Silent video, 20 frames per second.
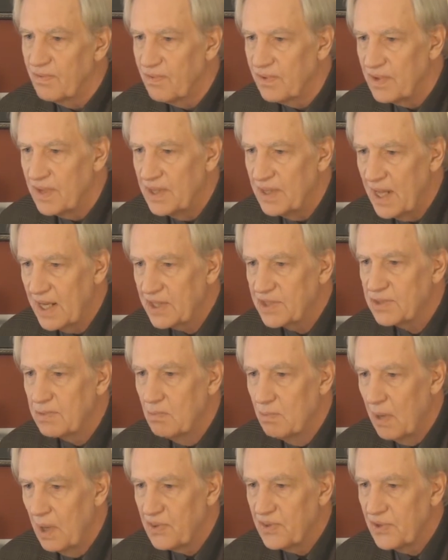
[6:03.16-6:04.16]
for the
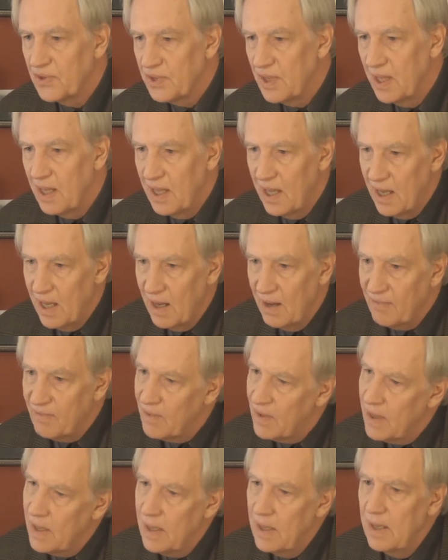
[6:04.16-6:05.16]
next month and a
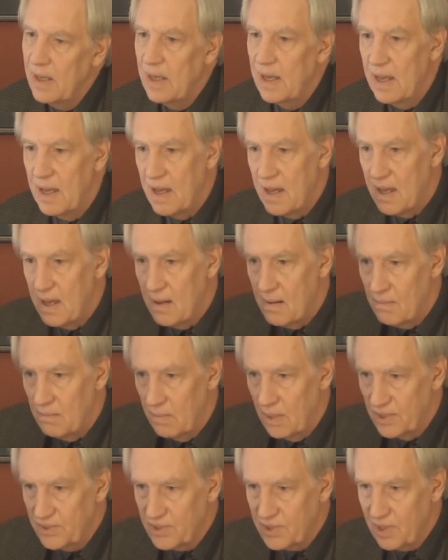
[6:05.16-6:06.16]
half, and
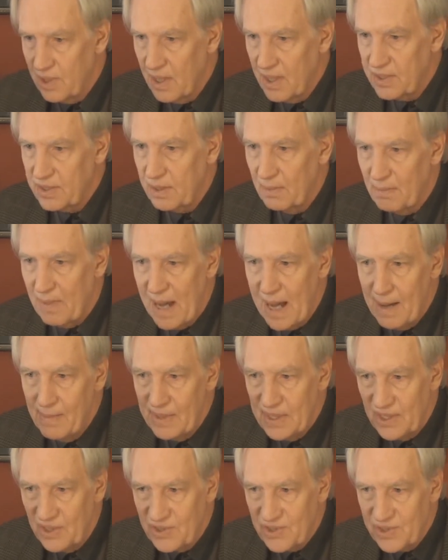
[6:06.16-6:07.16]
much like the
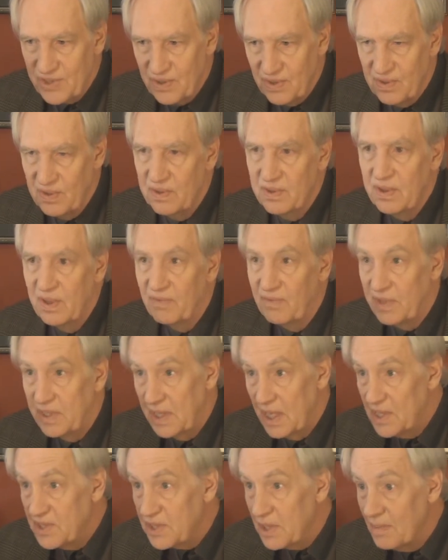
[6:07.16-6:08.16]
bobbing stern of
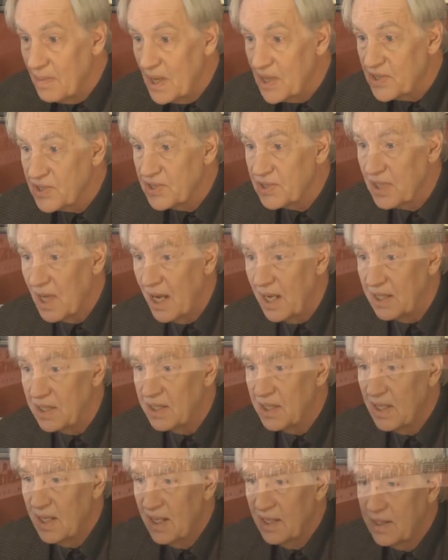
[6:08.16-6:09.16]
the HMS
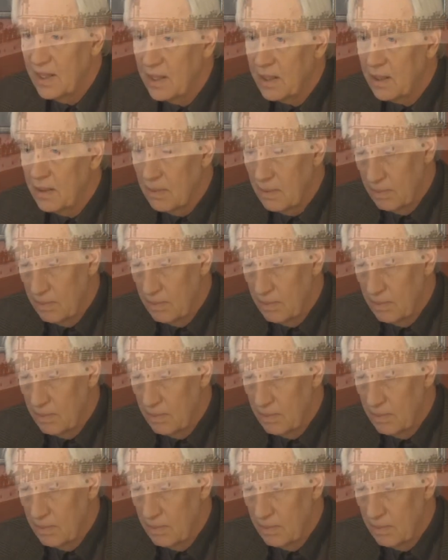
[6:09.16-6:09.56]
Titanic